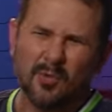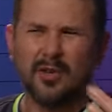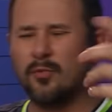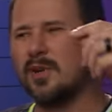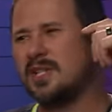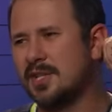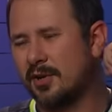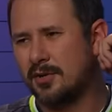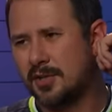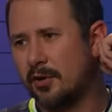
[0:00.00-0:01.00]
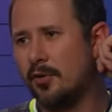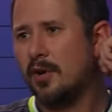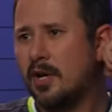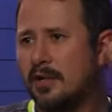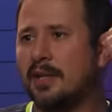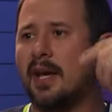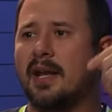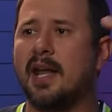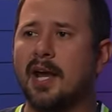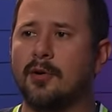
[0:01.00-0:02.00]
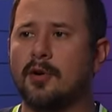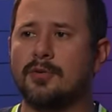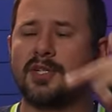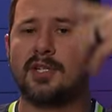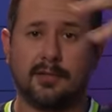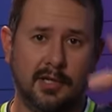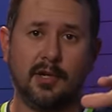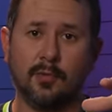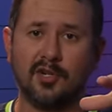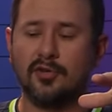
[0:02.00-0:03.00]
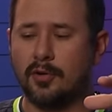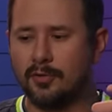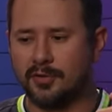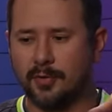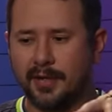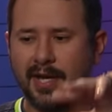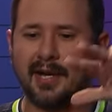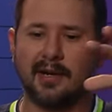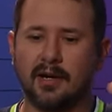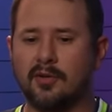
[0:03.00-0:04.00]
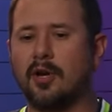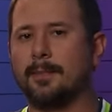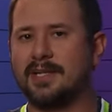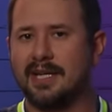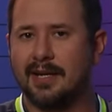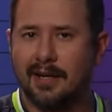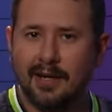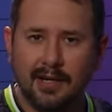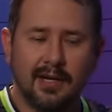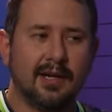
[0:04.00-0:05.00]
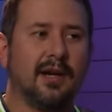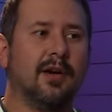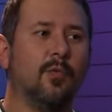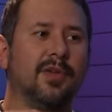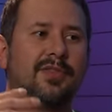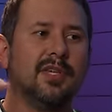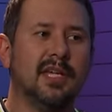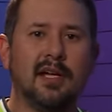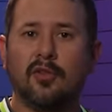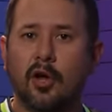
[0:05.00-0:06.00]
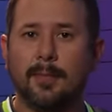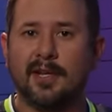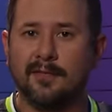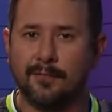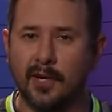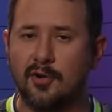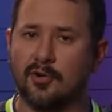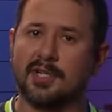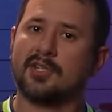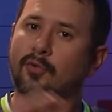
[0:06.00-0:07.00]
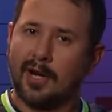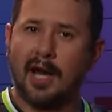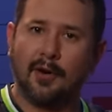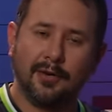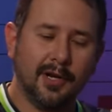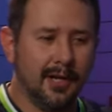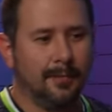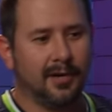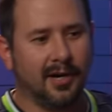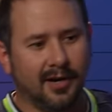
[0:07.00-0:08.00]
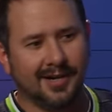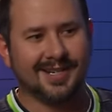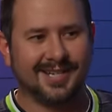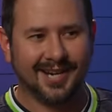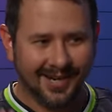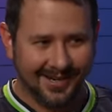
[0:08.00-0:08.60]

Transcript: one of the reasons also that Eros, the original Eau de Toilette, got lumped in uh, with the clubbing fragrance crowd because